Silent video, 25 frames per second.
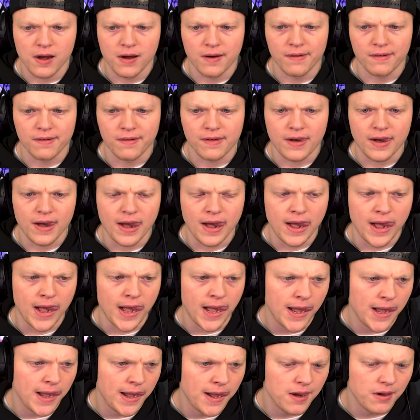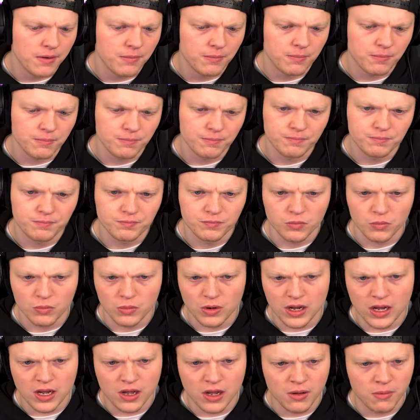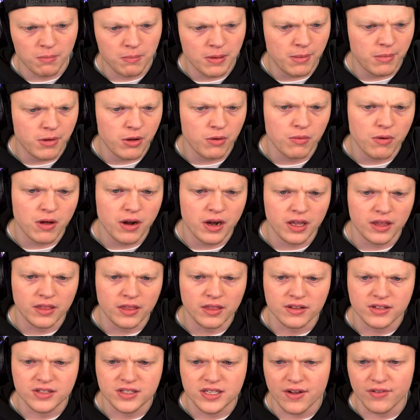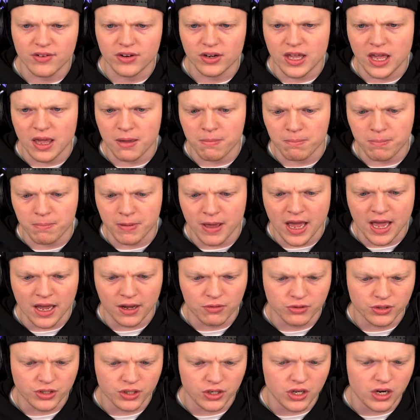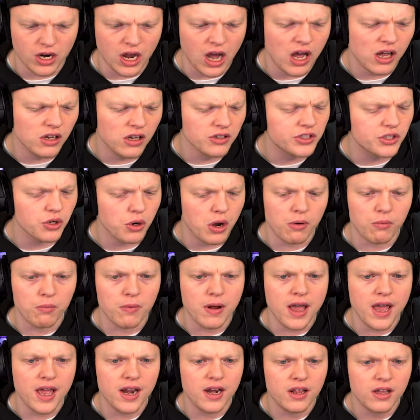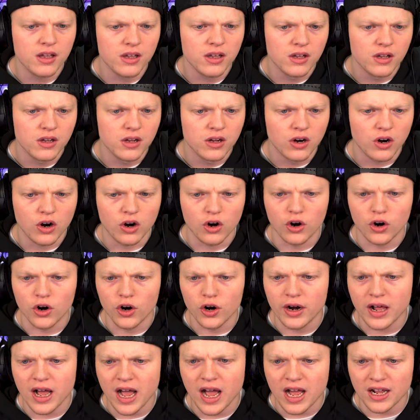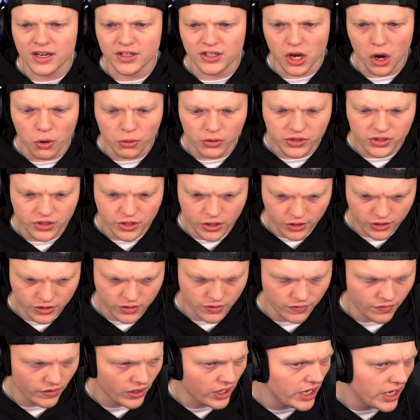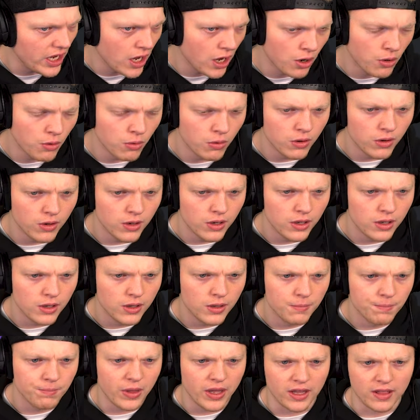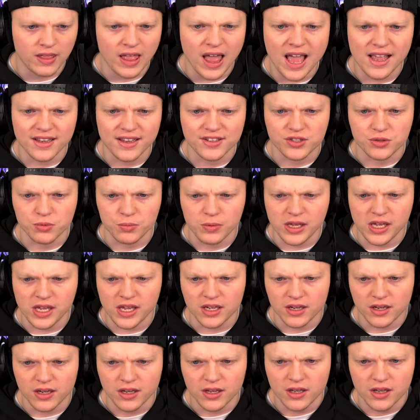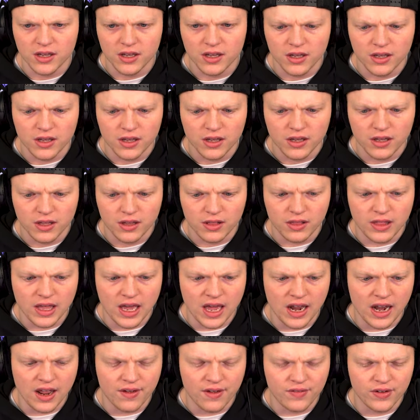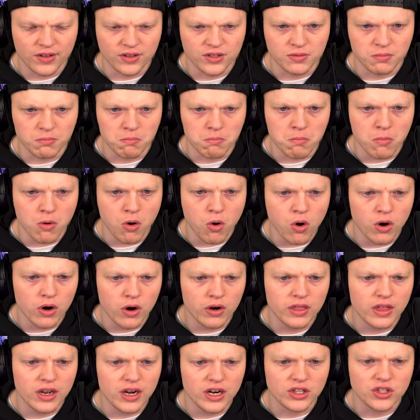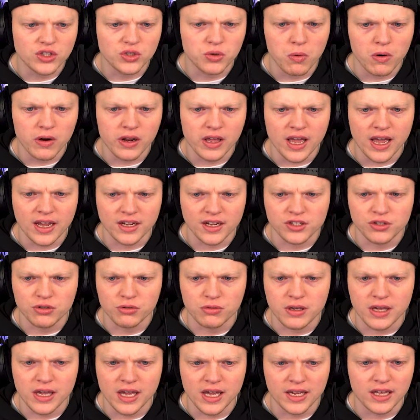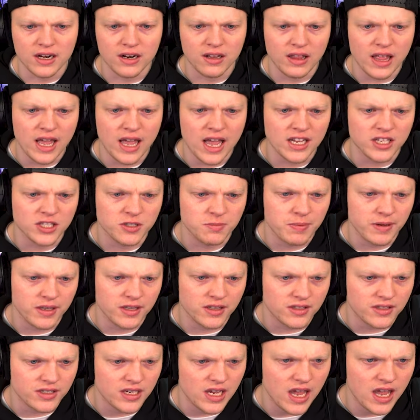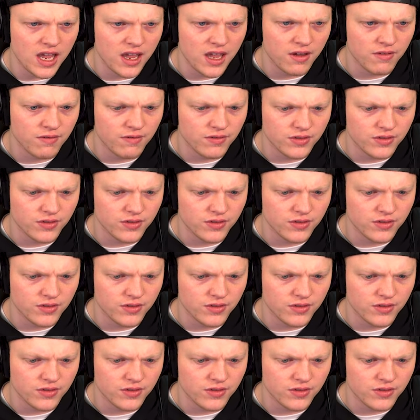Okay. Well, maybe running the 7K back wasn't good. Also, I read or heard on Toaster's video, like last week, that if it's more than a 20X, you can't get a last spin save.